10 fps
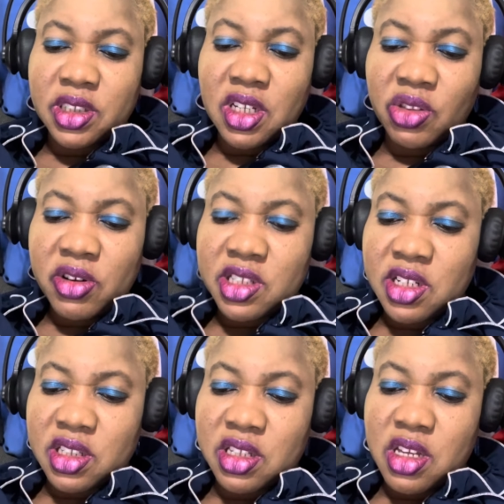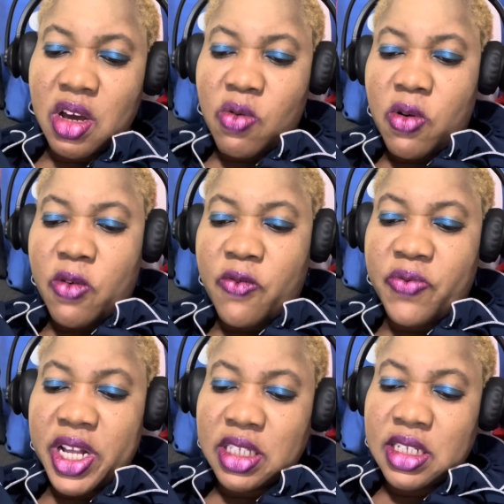The 36-year-old
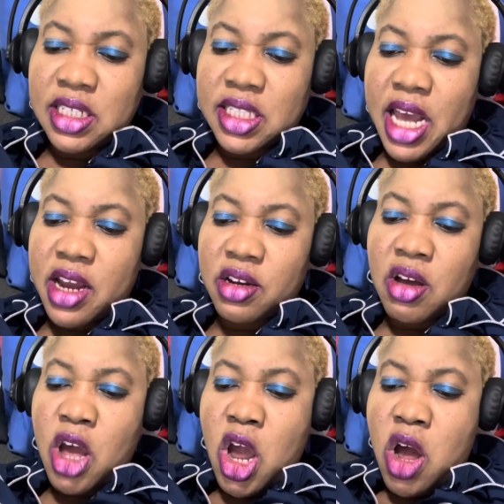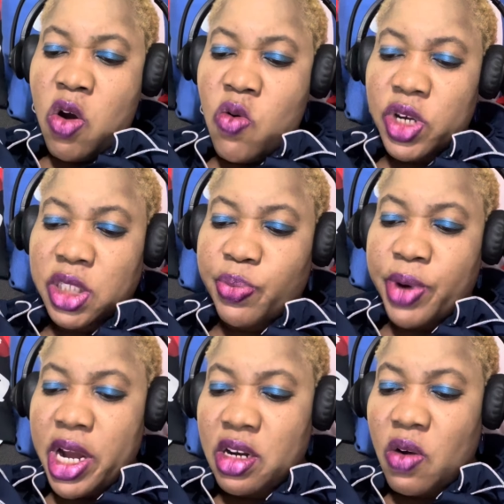Fenty designer, who was
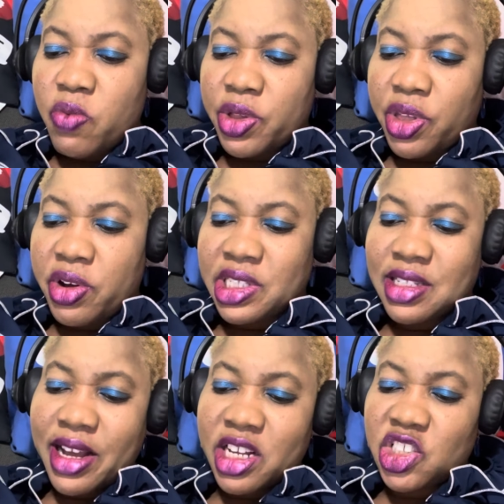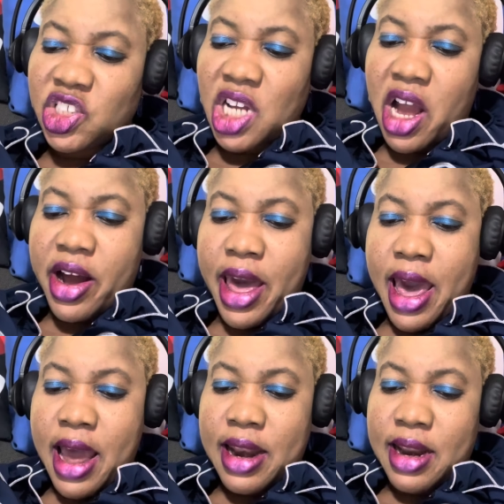pregnant with her second child
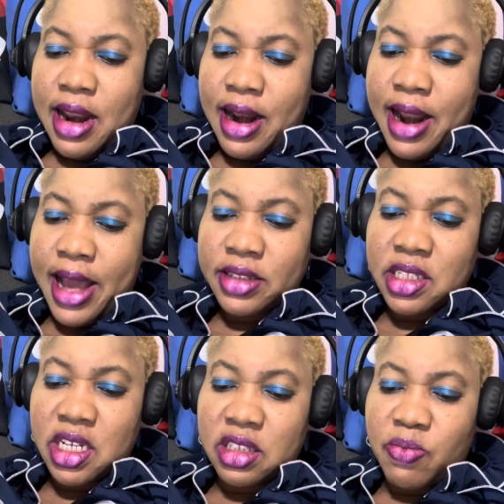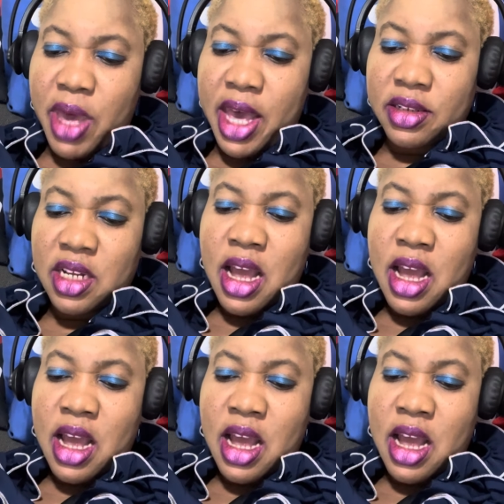at last year's Met,